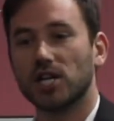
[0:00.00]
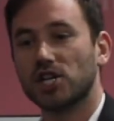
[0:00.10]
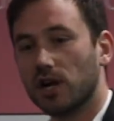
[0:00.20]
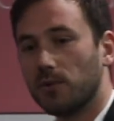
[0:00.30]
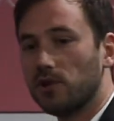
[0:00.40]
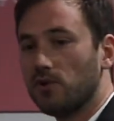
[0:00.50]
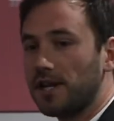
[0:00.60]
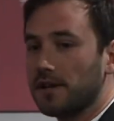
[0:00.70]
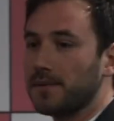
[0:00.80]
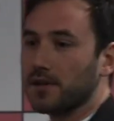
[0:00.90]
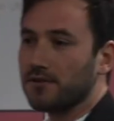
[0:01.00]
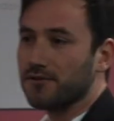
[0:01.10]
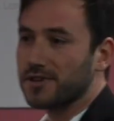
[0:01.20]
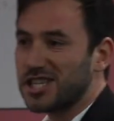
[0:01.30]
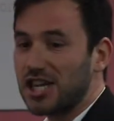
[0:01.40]
to share with you a little bit of
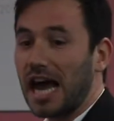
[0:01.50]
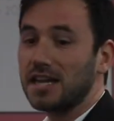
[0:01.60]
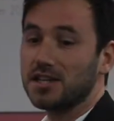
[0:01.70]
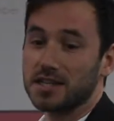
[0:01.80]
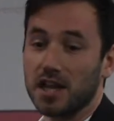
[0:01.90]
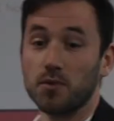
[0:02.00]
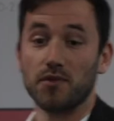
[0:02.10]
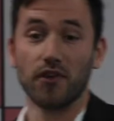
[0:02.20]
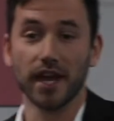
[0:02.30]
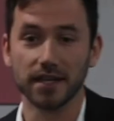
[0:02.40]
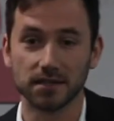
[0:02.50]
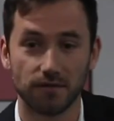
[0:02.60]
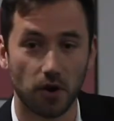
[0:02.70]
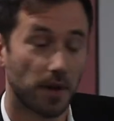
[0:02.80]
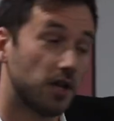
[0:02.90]
challenges that we face
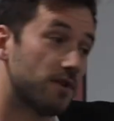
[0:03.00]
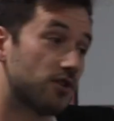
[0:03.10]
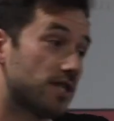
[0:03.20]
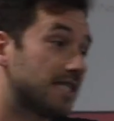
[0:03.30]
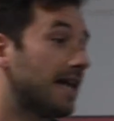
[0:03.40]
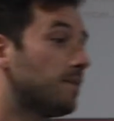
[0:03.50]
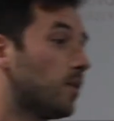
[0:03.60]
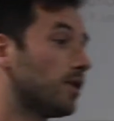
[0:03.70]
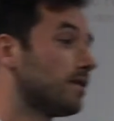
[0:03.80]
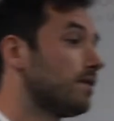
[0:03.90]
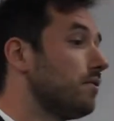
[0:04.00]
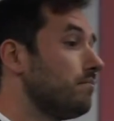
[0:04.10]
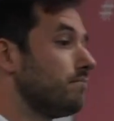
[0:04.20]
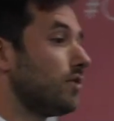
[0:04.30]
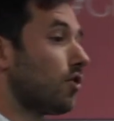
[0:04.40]
from an innovation standpoint,
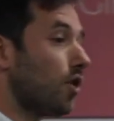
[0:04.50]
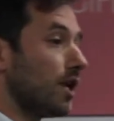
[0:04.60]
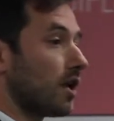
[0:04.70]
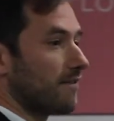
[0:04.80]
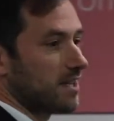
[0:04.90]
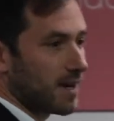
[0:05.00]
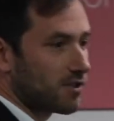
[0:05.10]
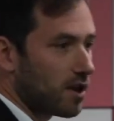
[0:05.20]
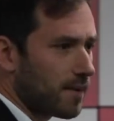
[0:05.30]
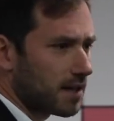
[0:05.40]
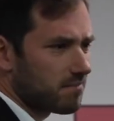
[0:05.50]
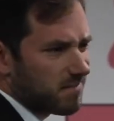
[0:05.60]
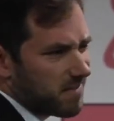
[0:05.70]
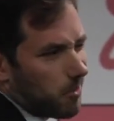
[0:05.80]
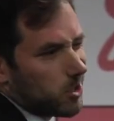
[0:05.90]
not only at FC Barcelona, but
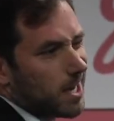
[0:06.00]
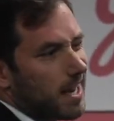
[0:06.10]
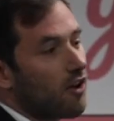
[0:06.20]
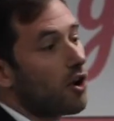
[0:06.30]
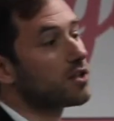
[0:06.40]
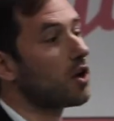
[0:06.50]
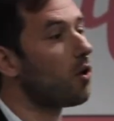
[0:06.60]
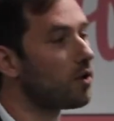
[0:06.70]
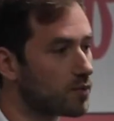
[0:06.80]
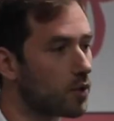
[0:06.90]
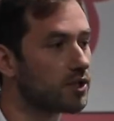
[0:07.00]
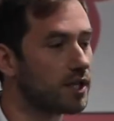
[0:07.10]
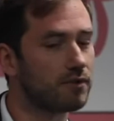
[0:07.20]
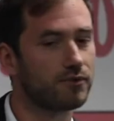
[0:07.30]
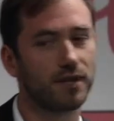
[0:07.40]
I would say across the whole sports
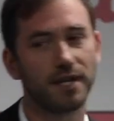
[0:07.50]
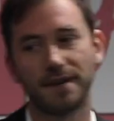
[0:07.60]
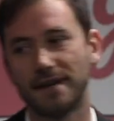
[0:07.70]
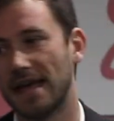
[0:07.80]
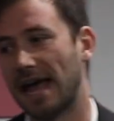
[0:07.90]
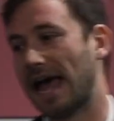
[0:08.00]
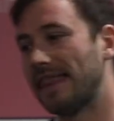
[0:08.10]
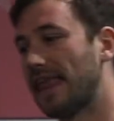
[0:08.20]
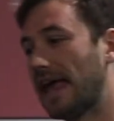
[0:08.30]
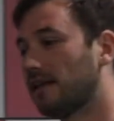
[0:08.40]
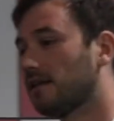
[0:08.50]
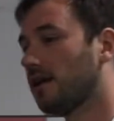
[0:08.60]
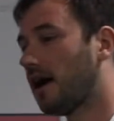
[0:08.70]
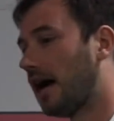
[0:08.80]
industry. And then